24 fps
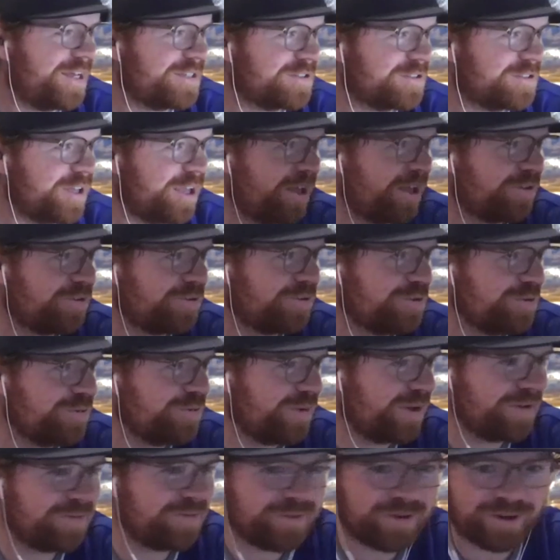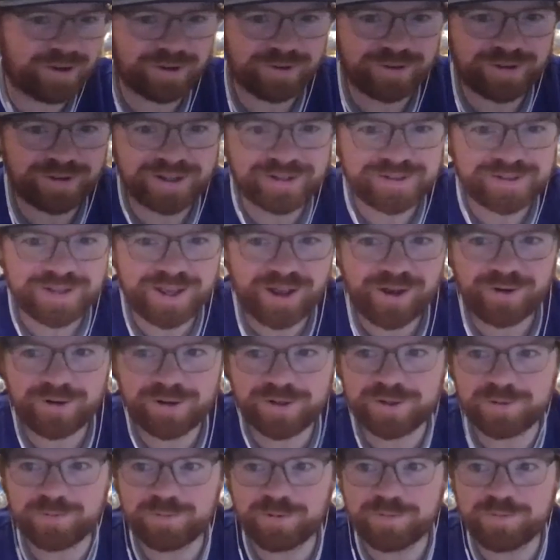Altuve figured things out?
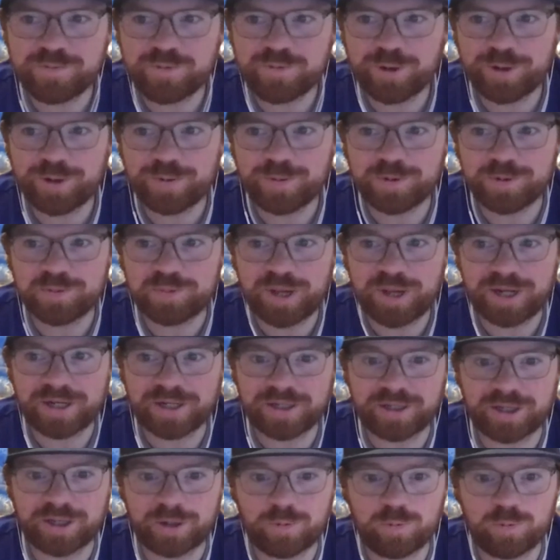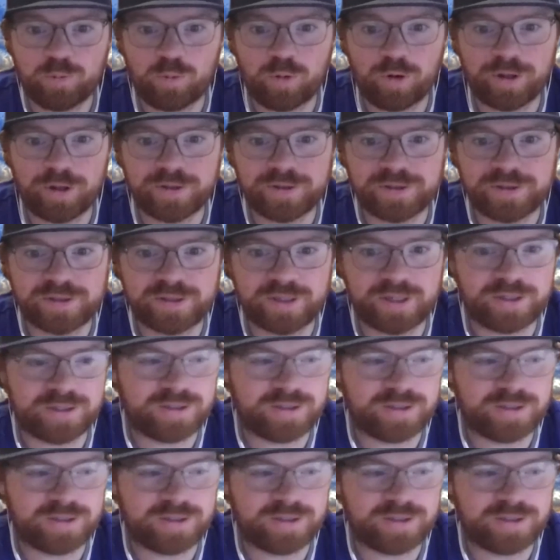Because at one point he was batting like 160.